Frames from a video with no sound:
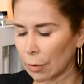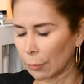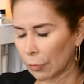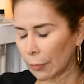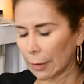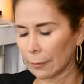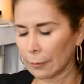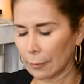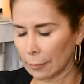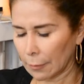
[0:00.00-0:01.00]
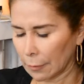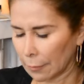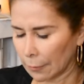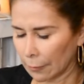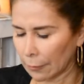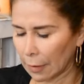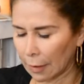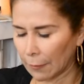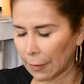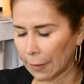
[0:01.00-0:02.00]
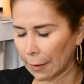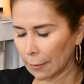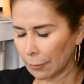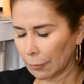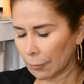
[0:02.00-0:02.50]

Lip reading: remove everything.